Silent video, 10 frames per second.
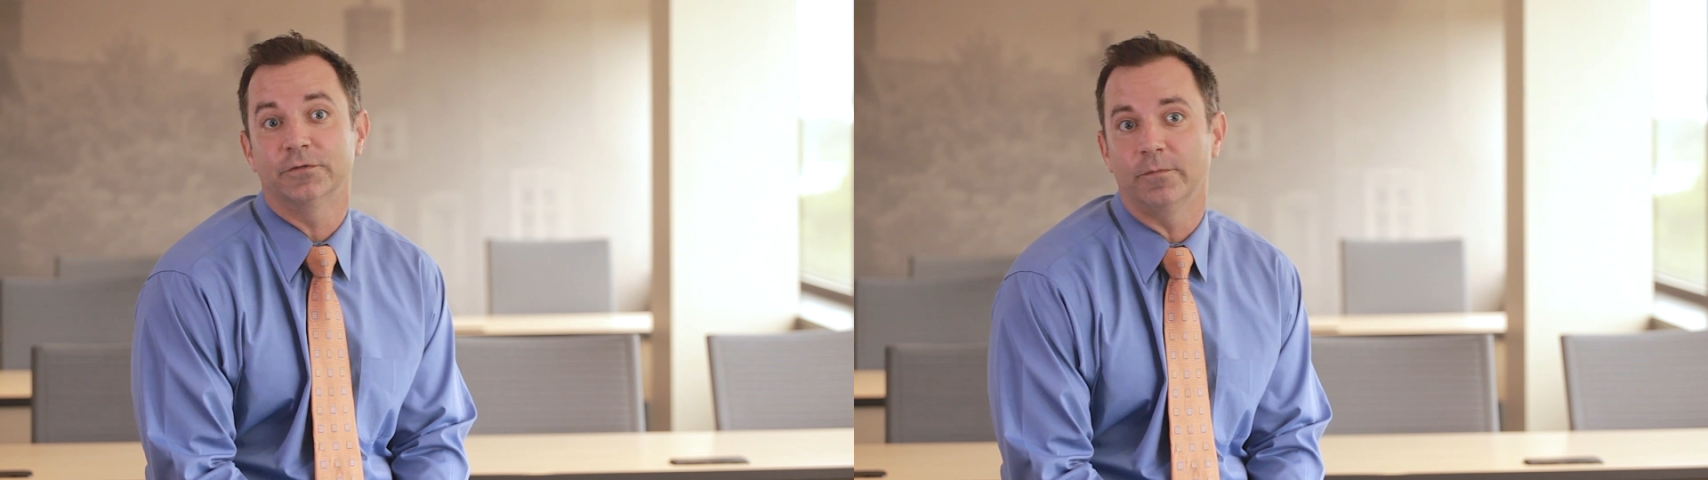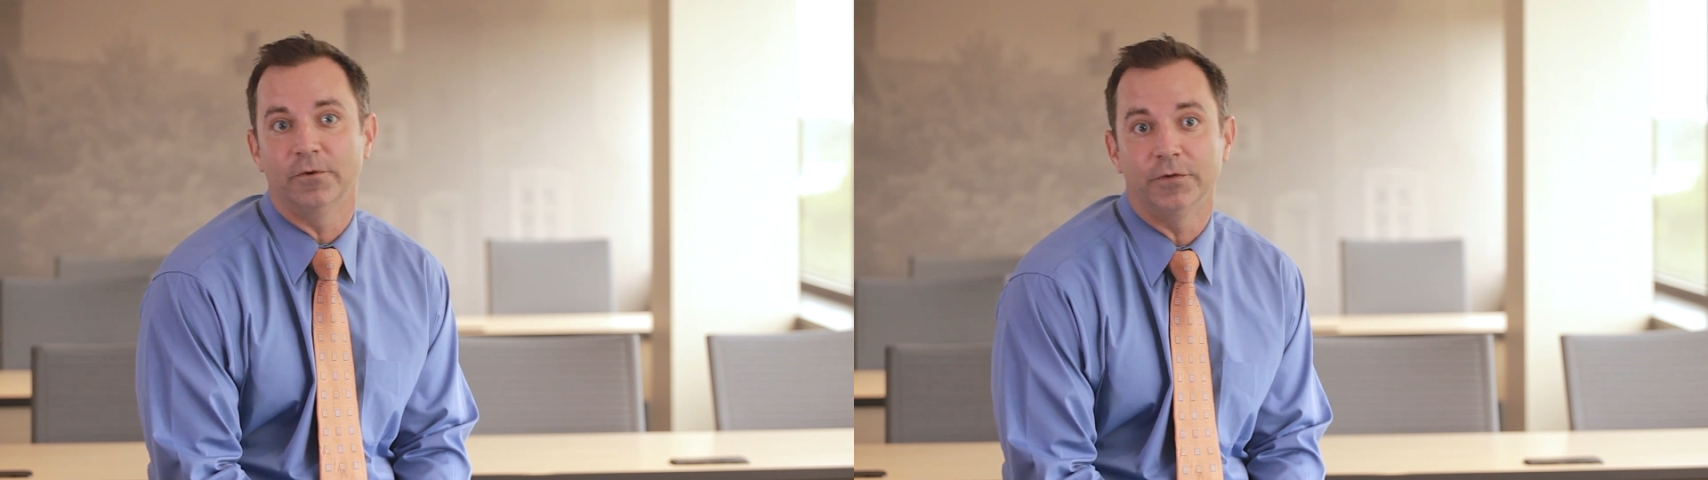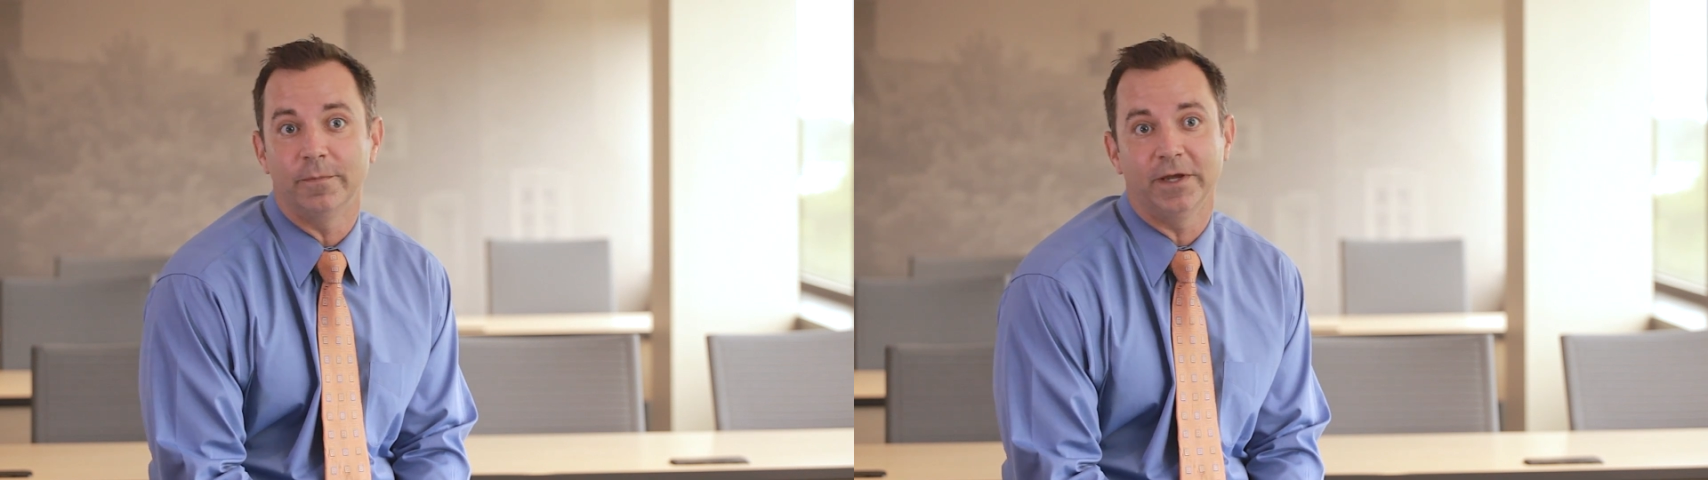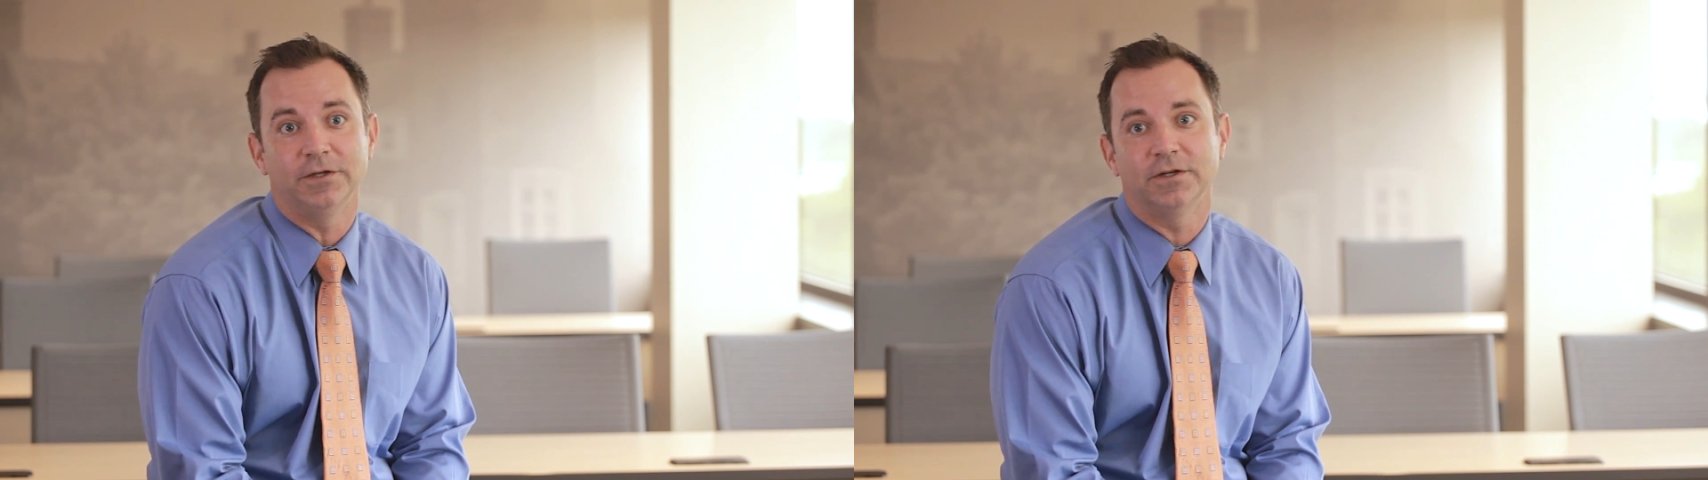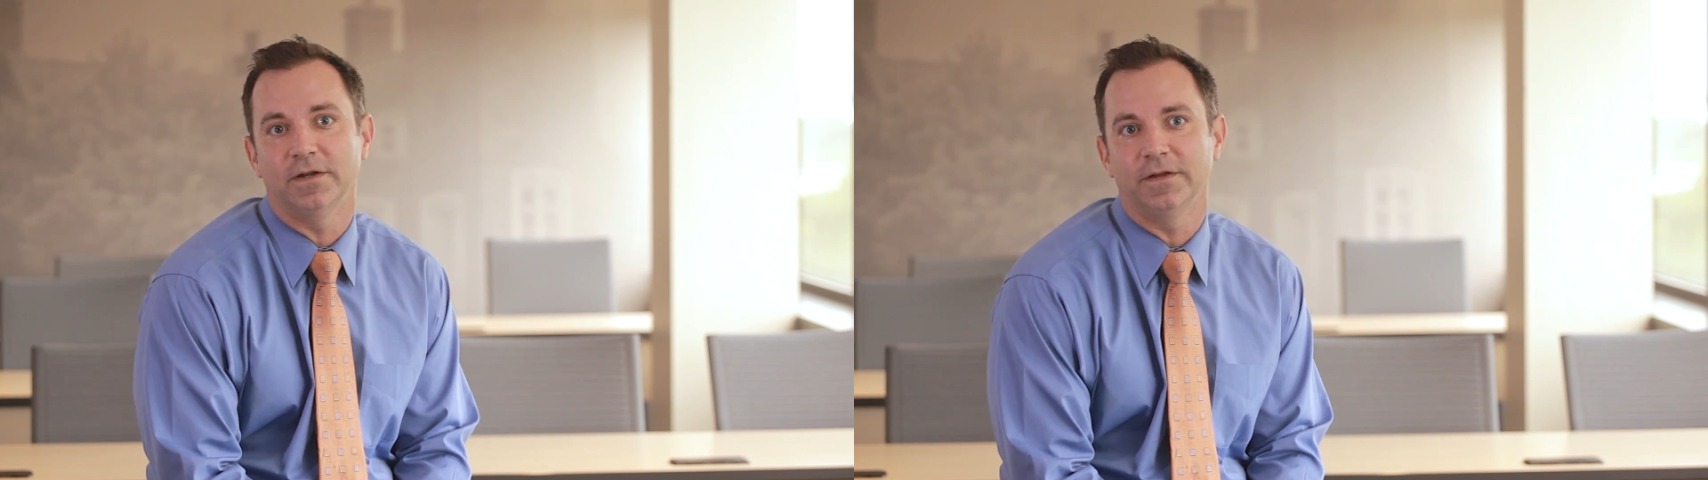for both the
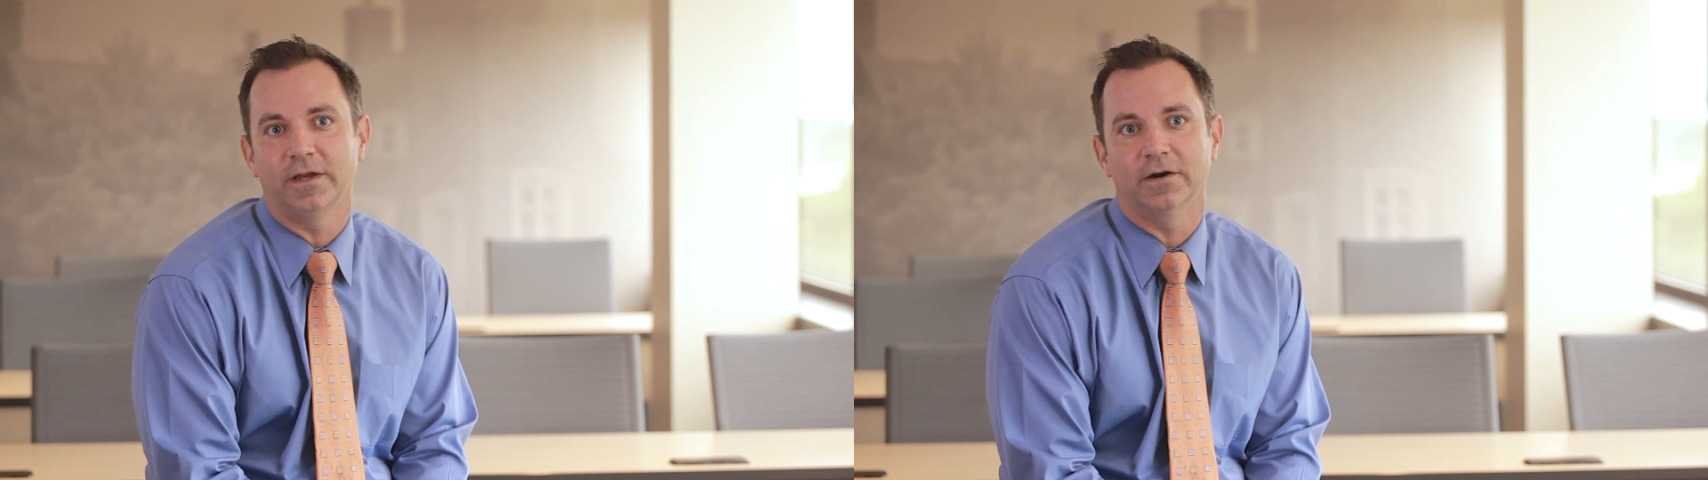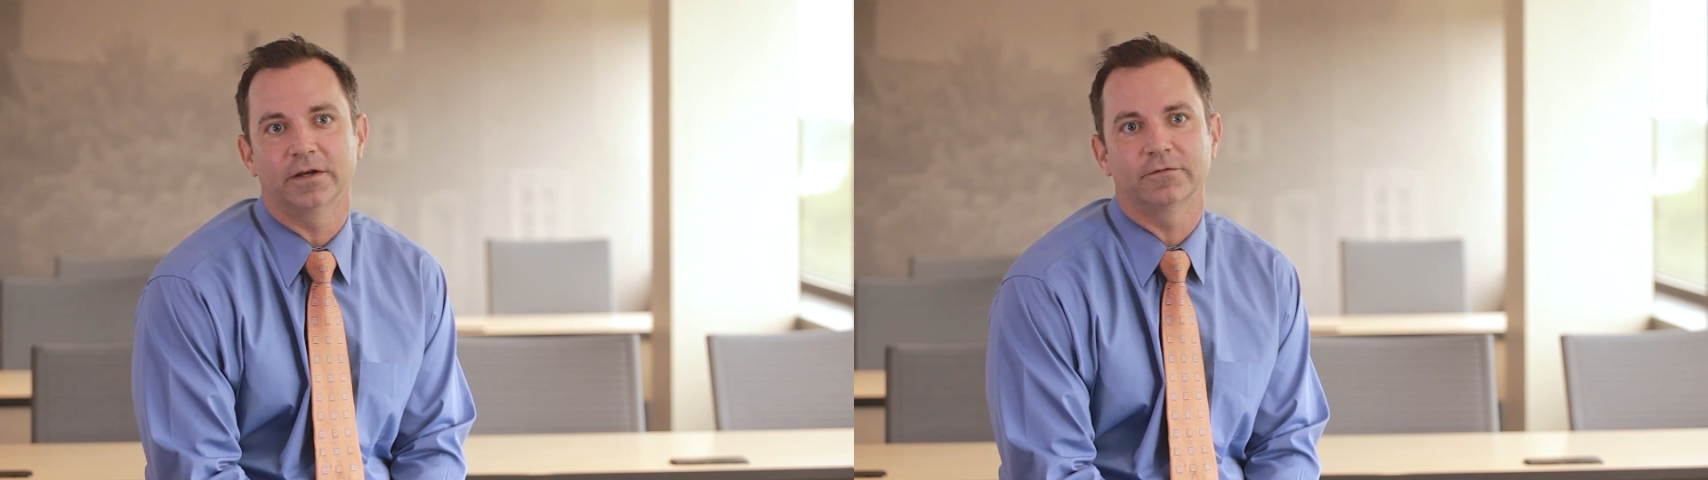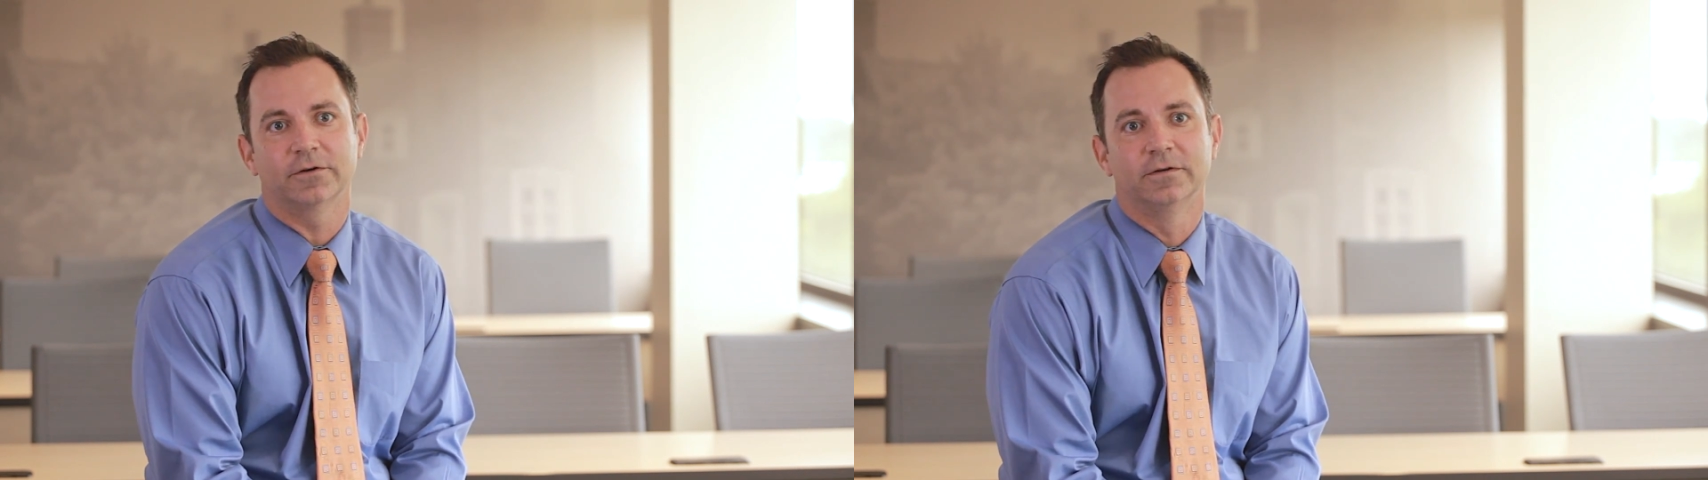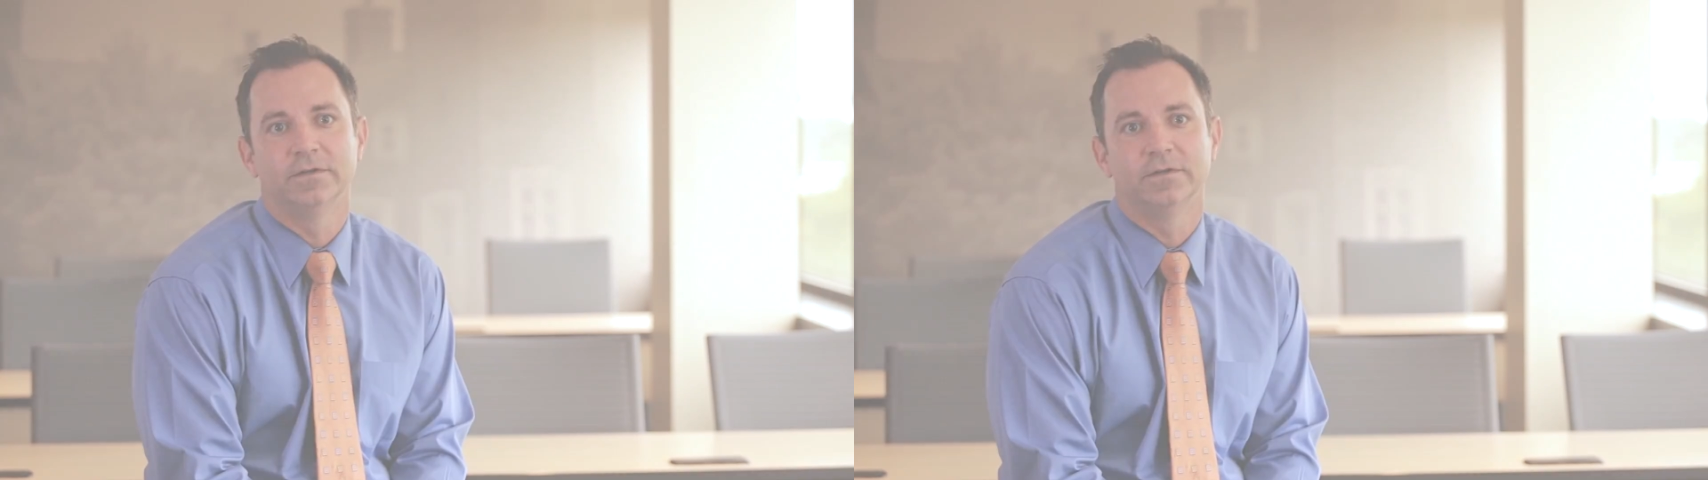patient and the caregiver.